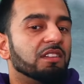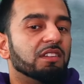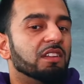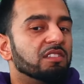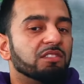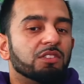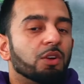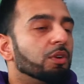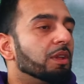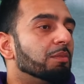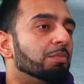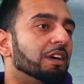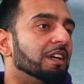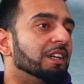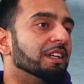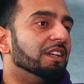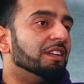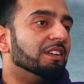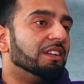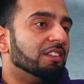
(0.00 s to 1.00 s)
there's no debate
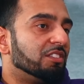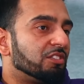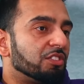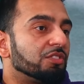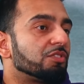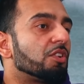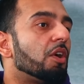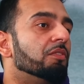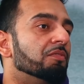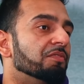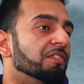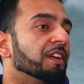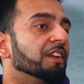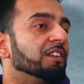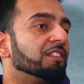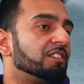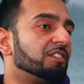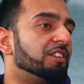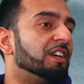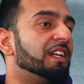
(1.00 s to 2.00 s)
here. It's yes. just
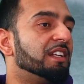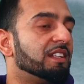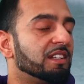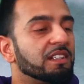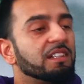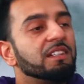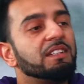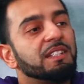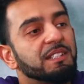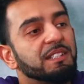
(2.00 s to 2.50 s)
obvious, right? Yes.